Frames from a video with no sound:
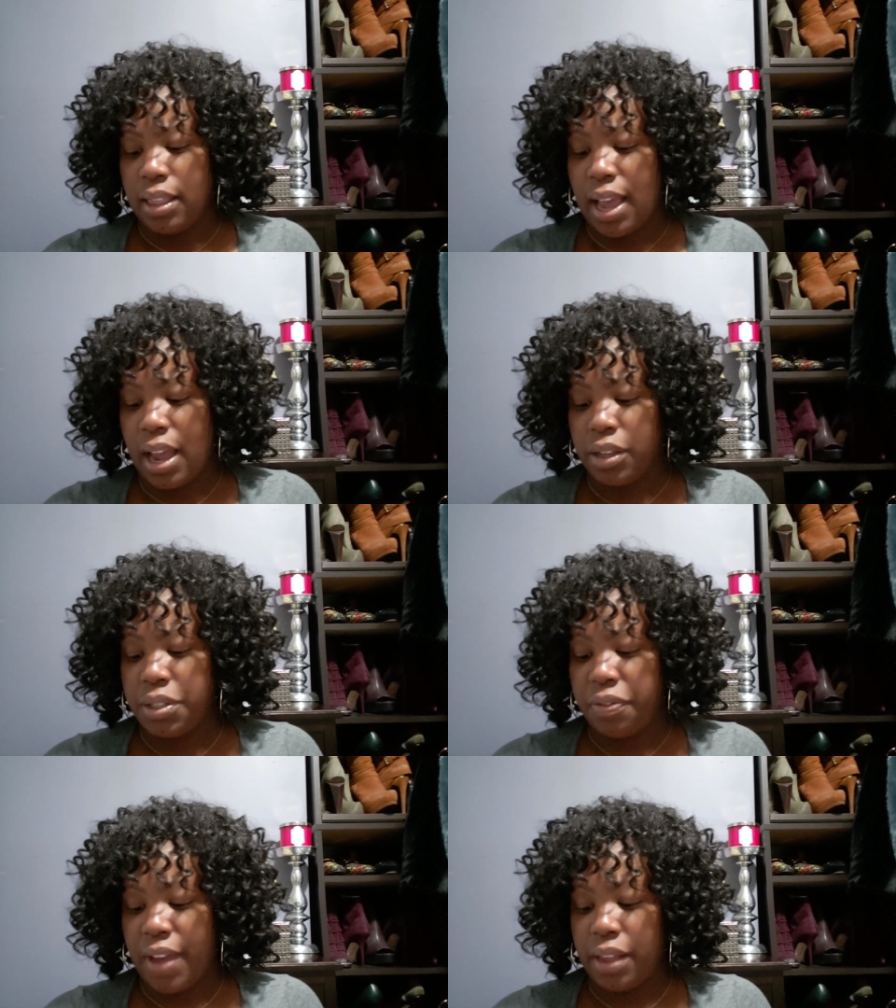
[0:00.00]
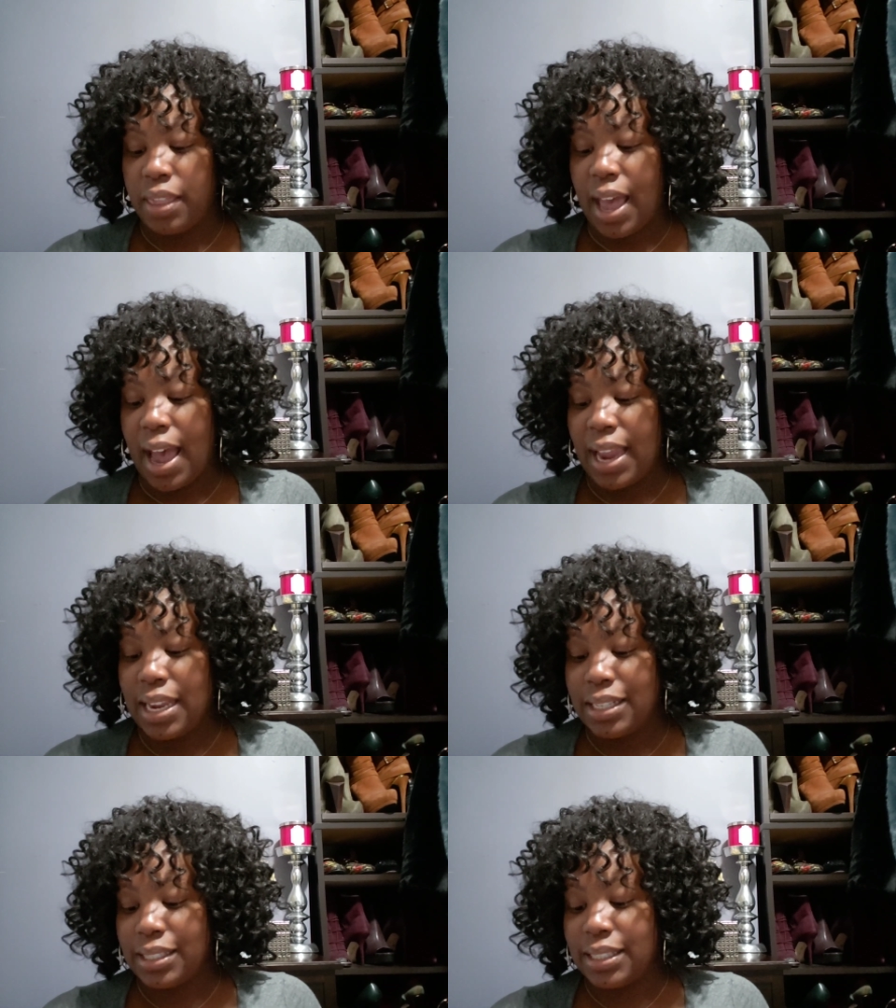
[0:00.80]
I also found the
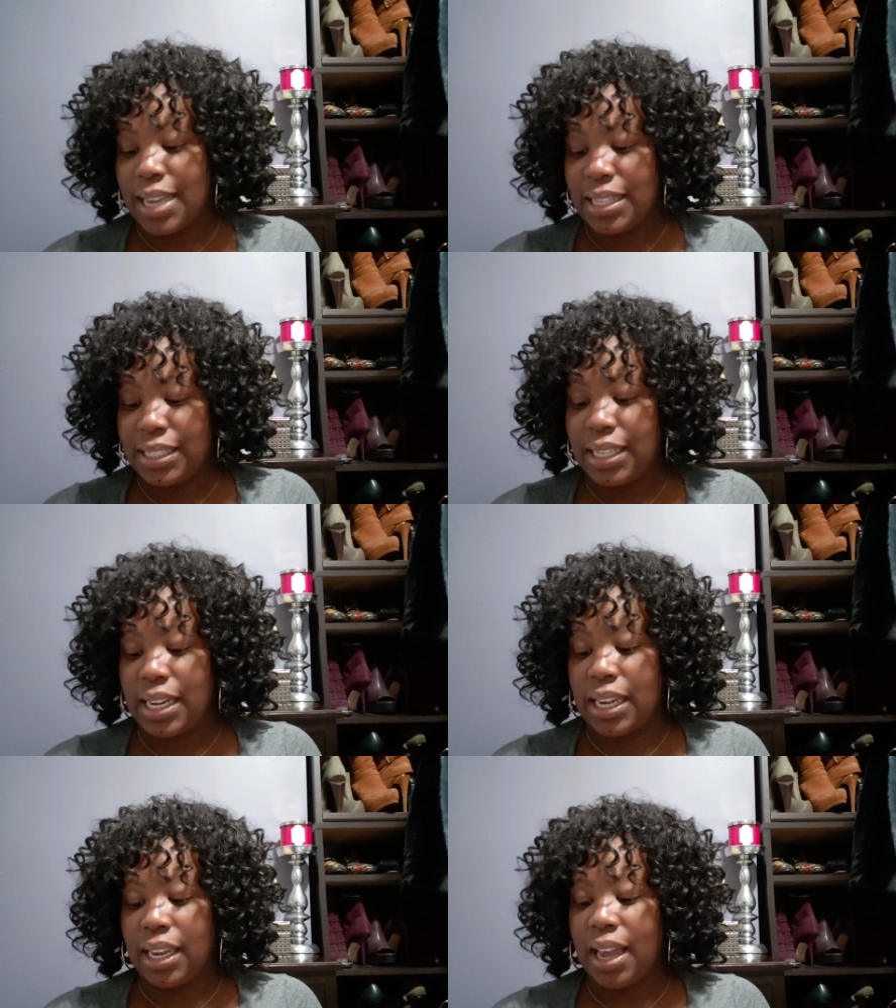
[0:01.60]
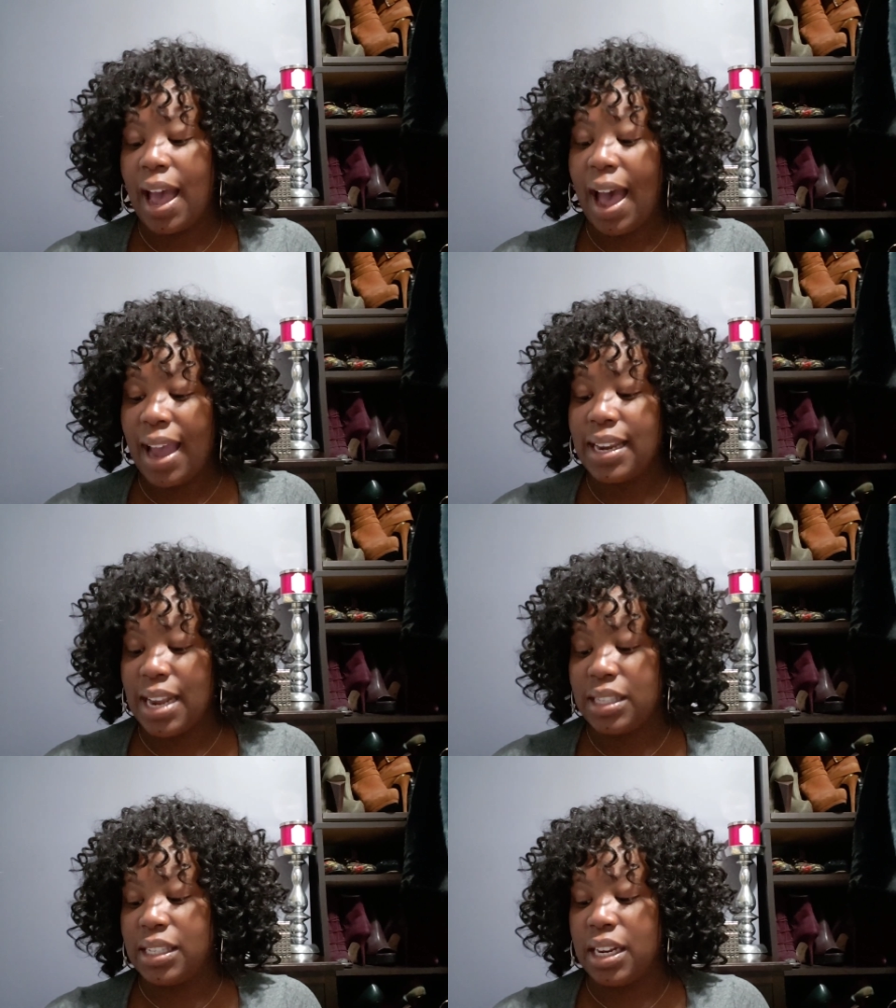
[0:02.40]
high density
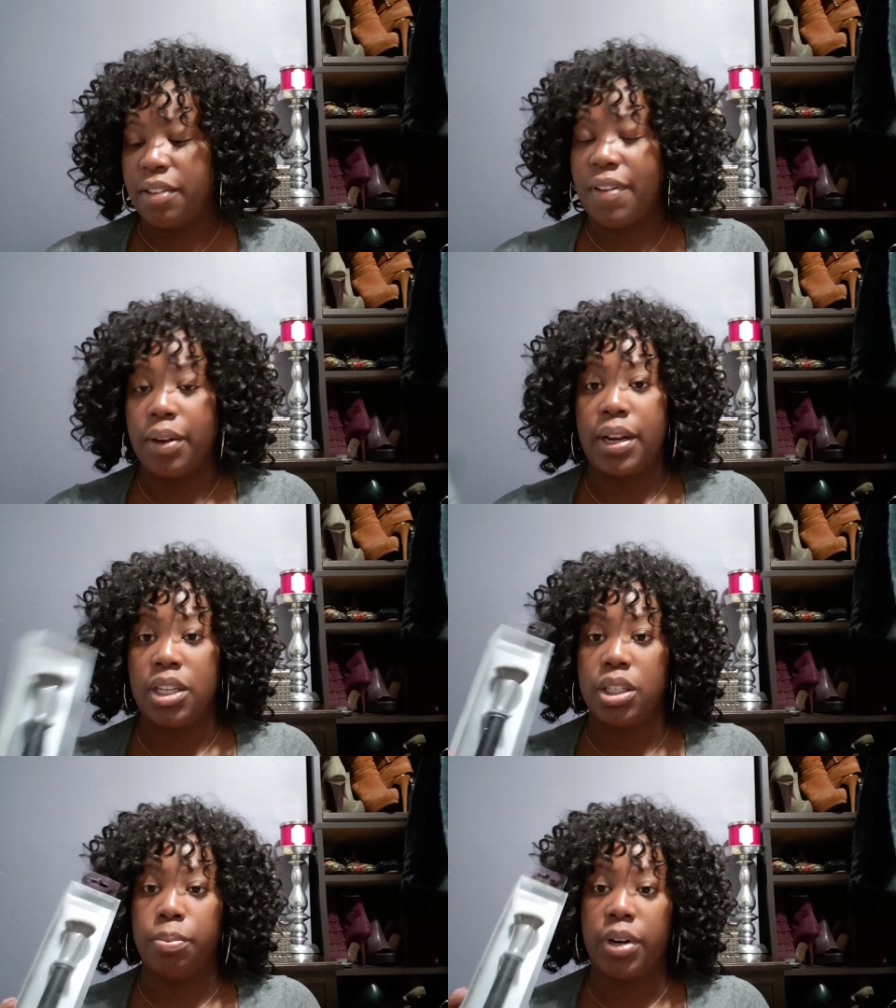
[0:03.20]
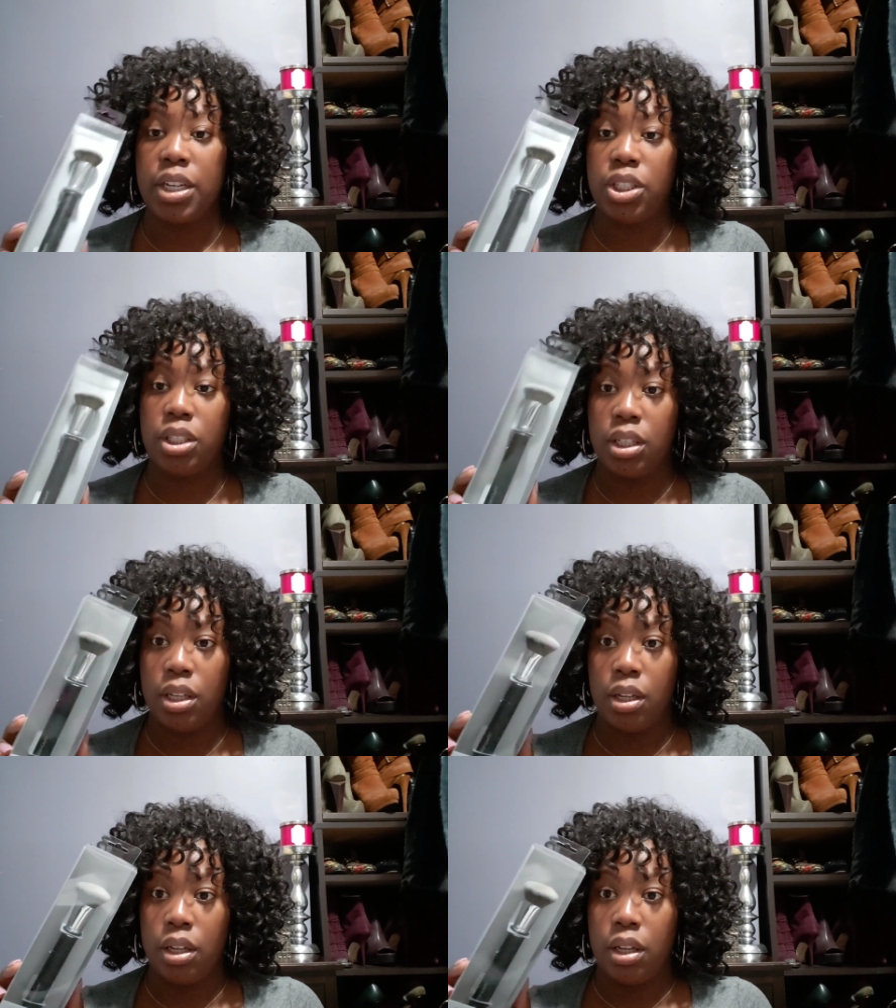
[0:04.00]
foundation brush.
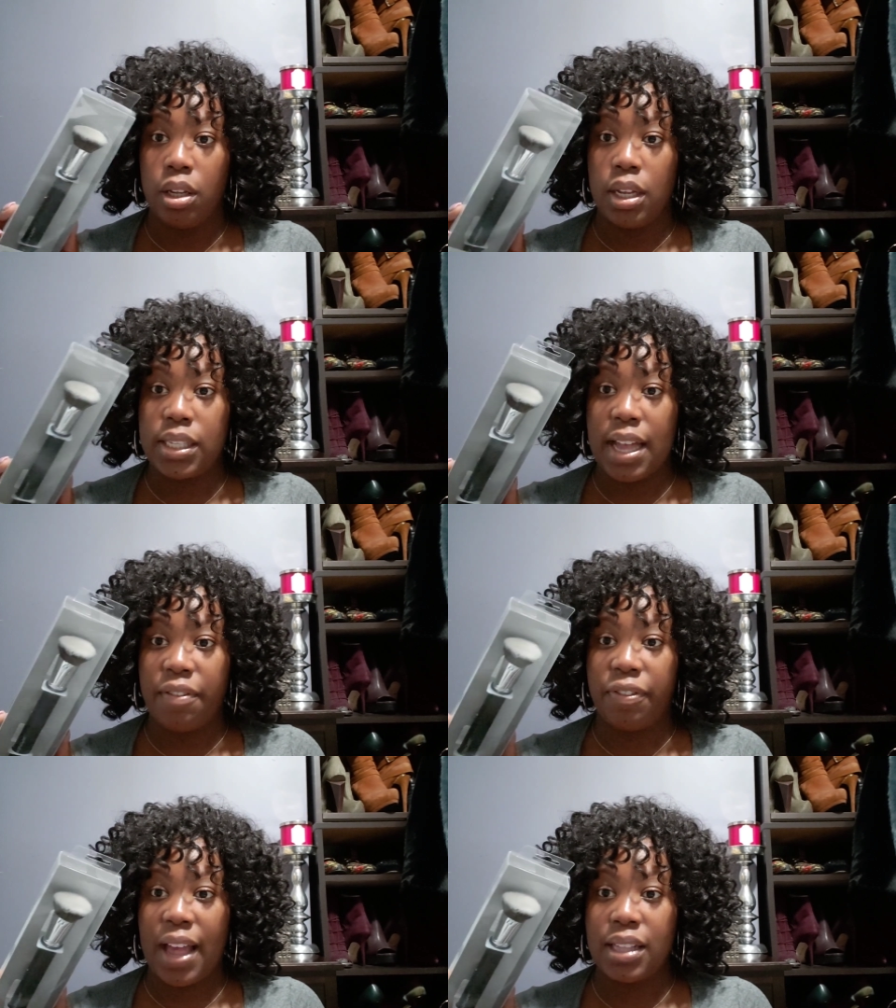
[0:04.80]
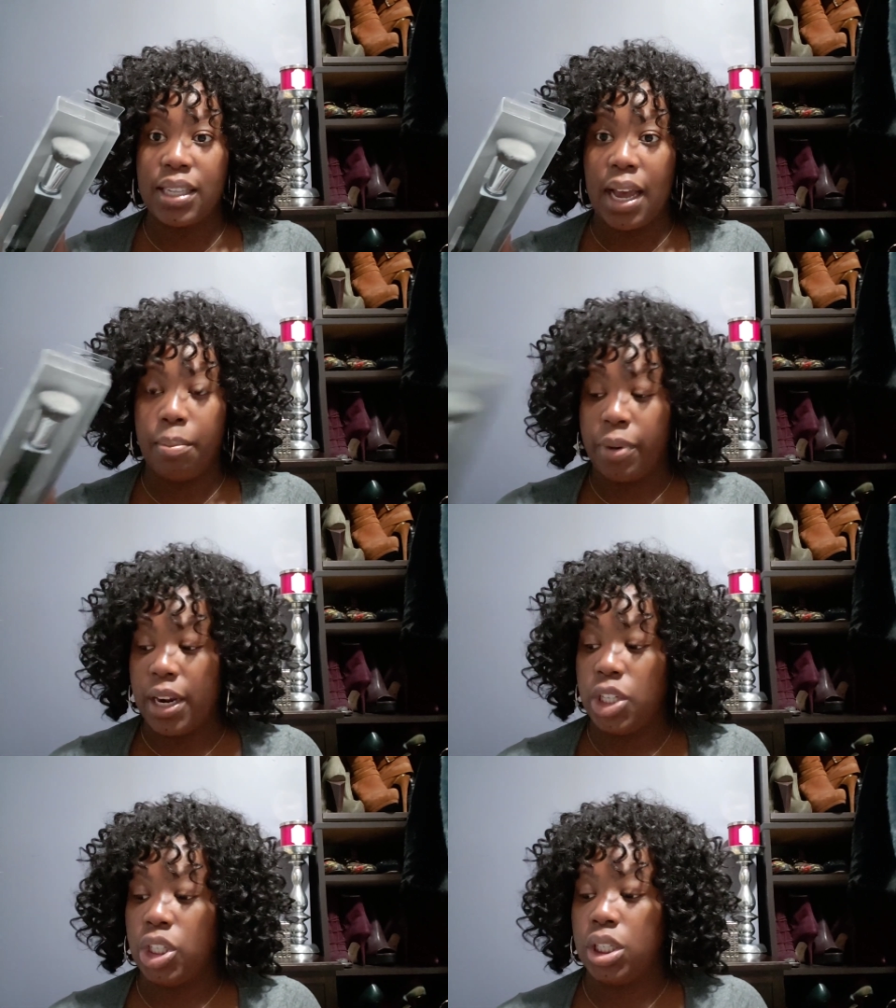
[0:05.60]
It's that flat top
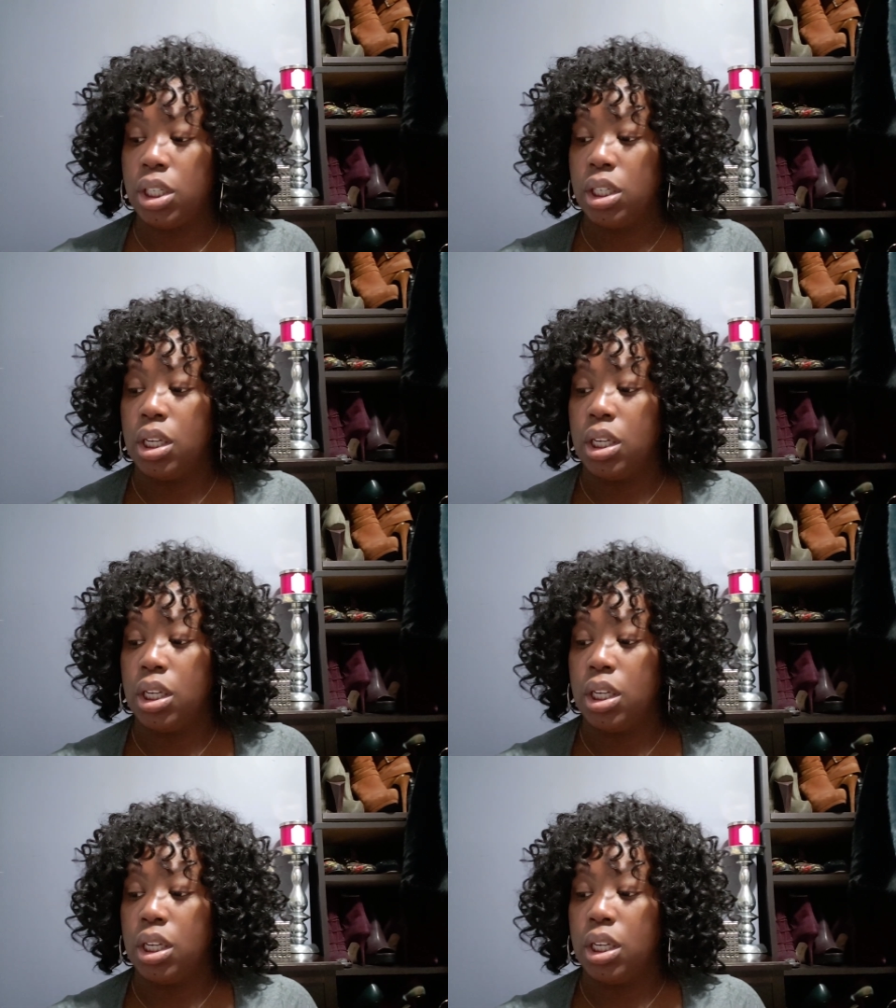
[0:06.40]
brush